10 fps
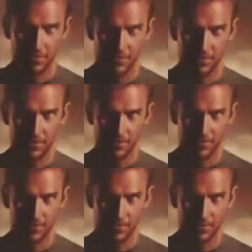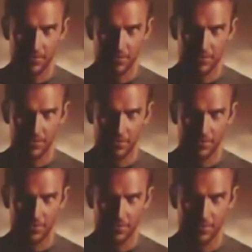
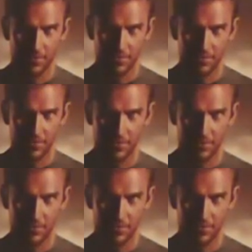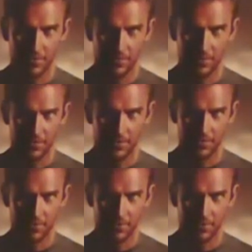The person shown says nothing.